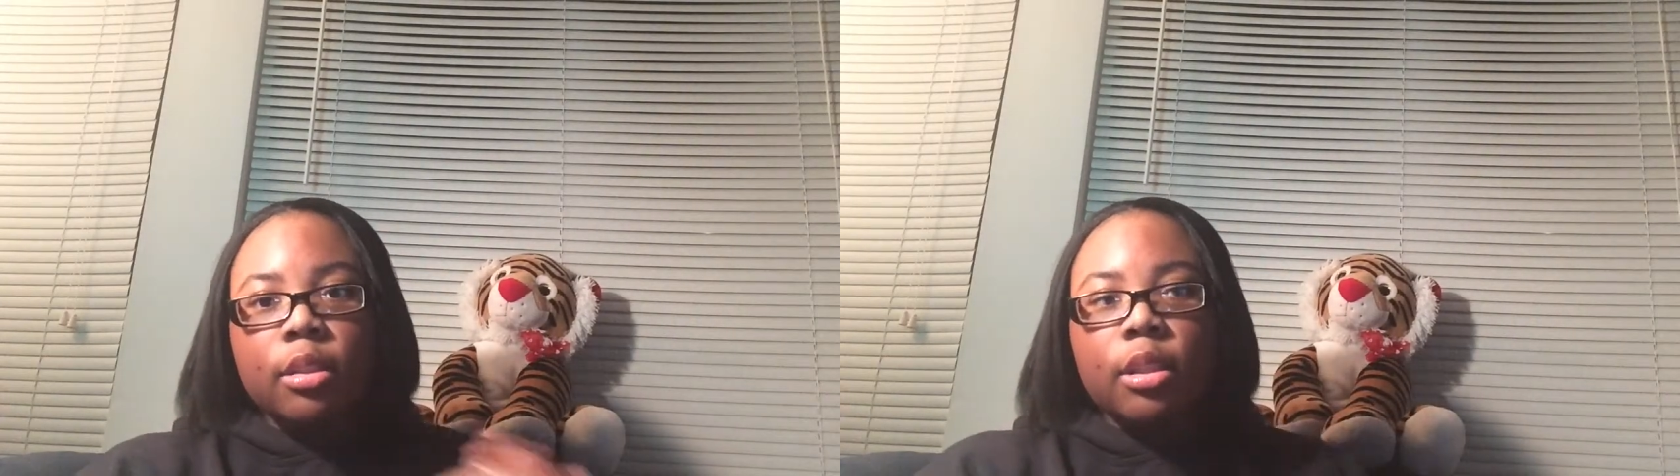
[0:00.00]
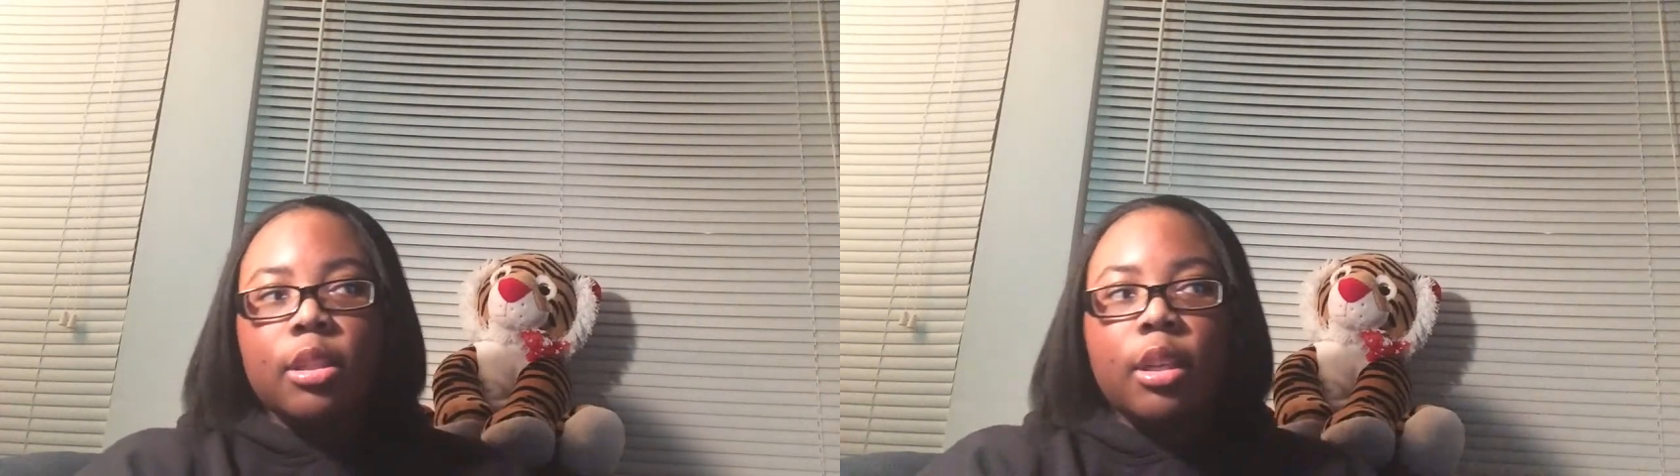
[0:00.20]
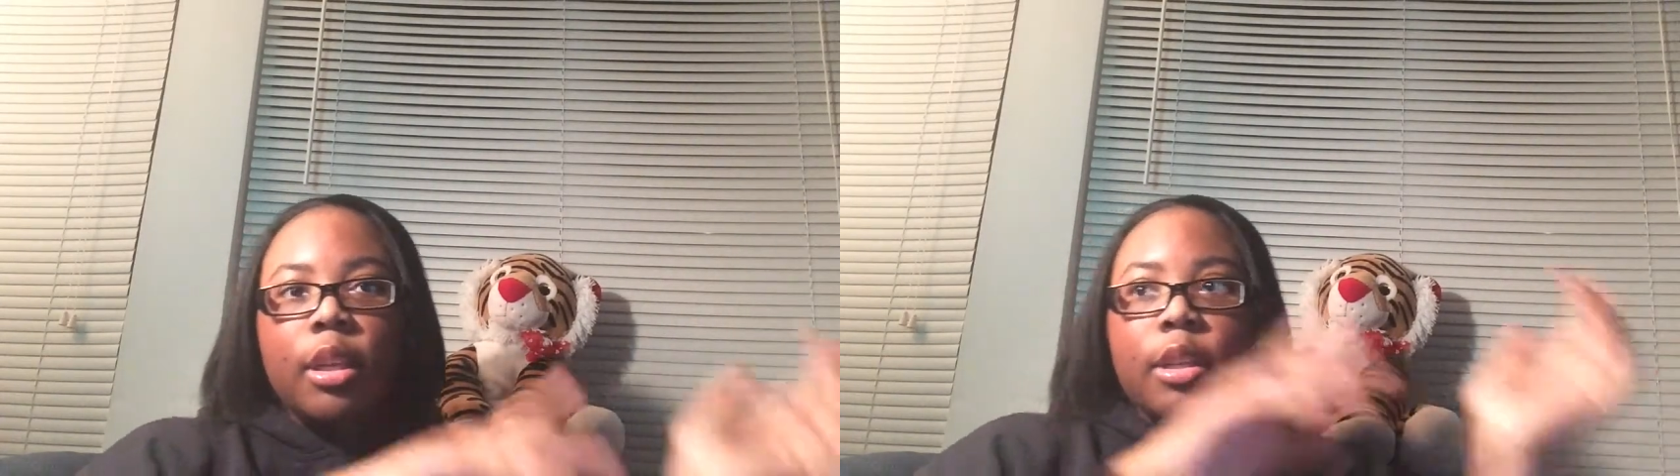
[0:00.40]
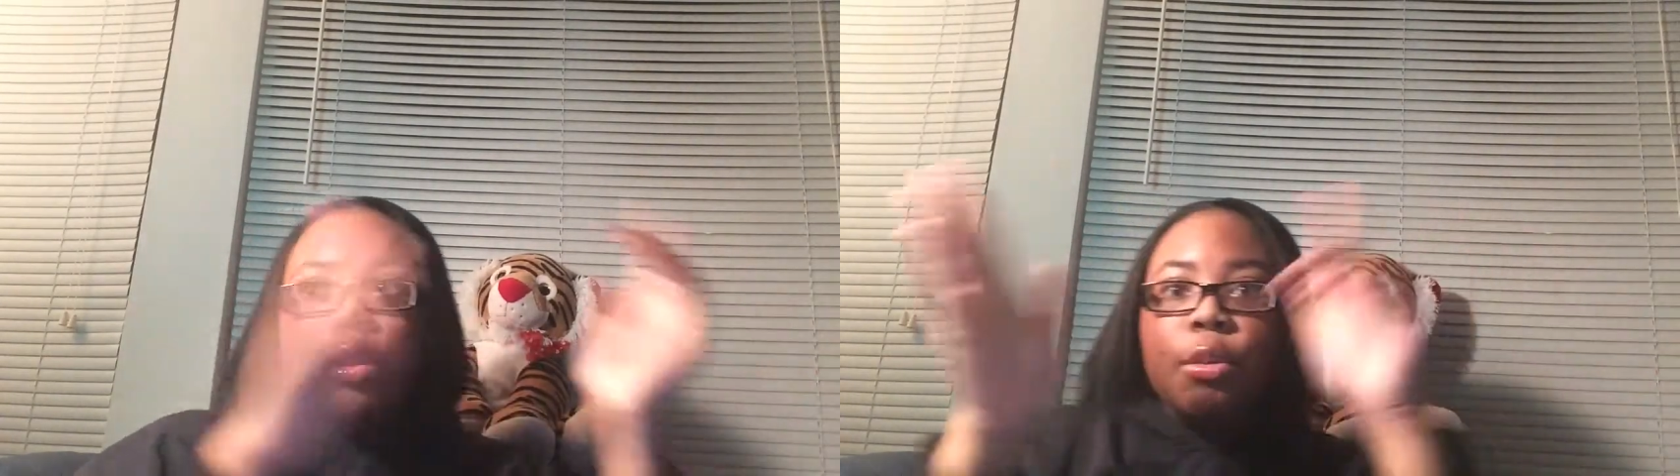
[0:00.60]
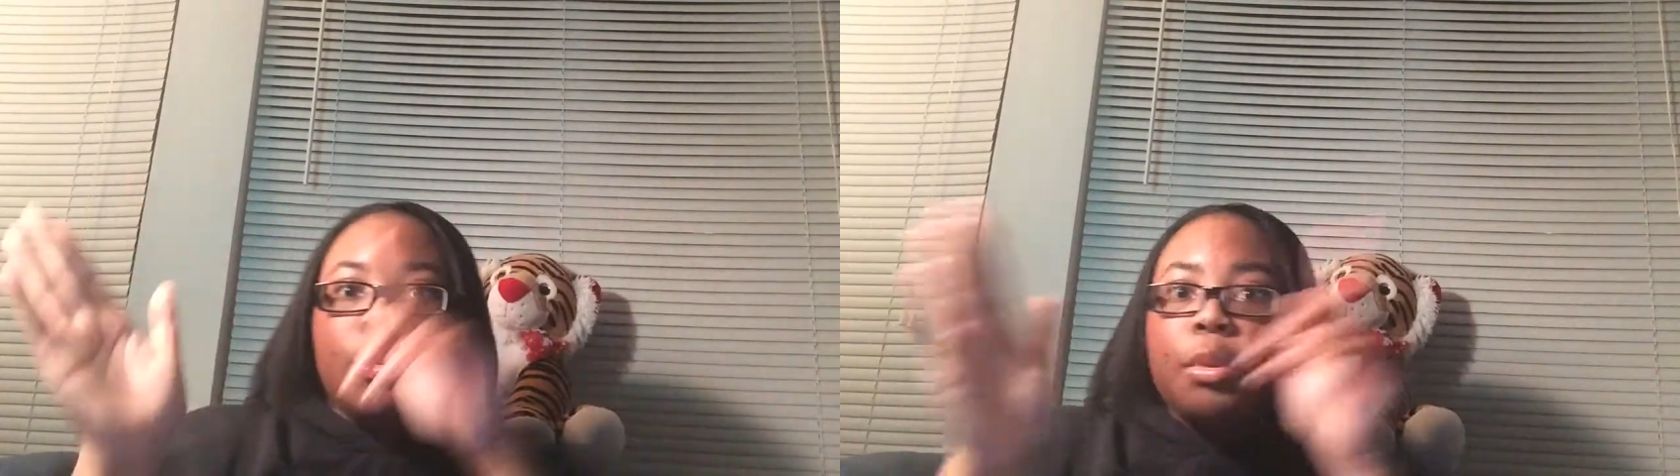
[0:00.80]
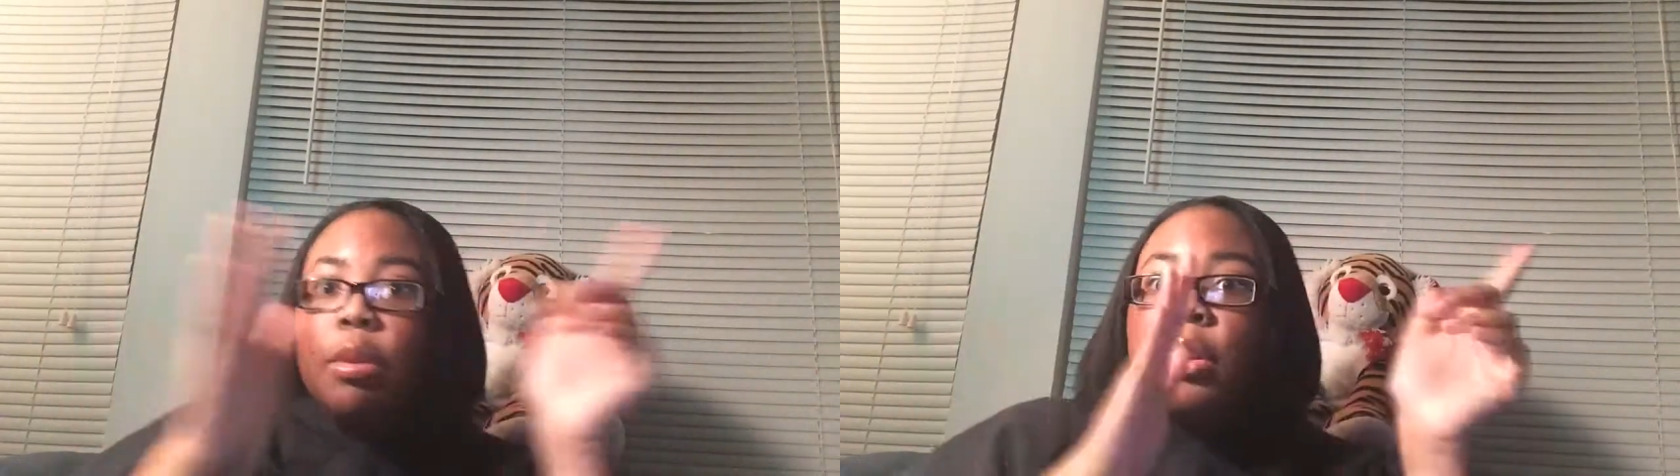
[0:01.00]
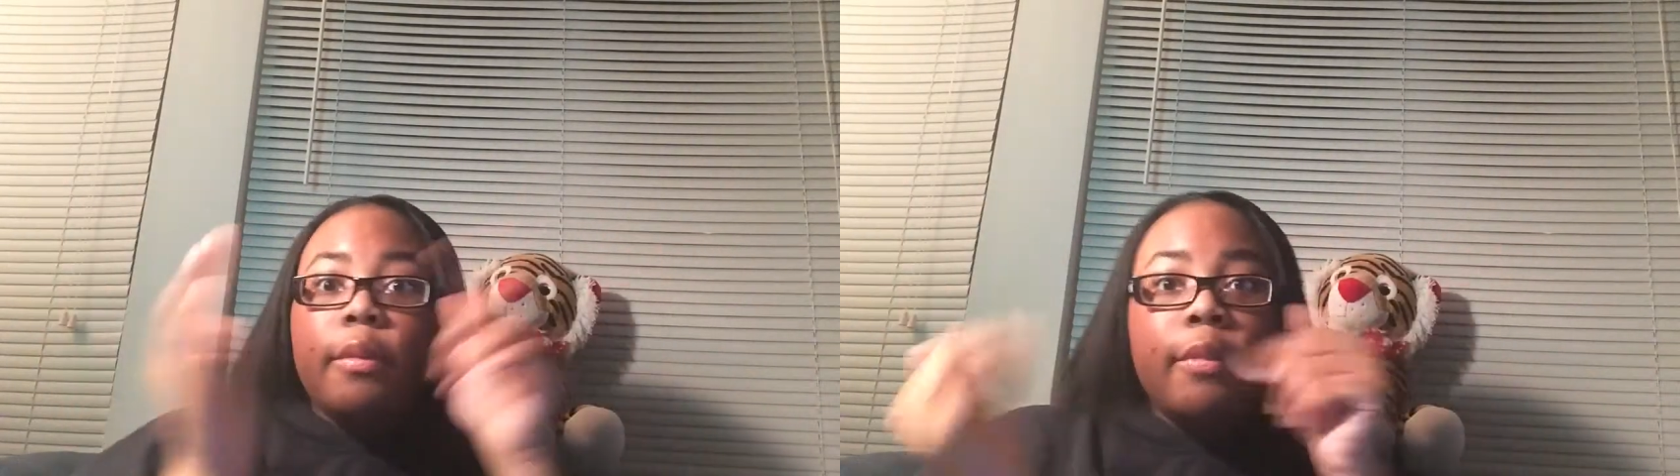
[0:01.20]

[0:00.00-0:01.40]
let's get into the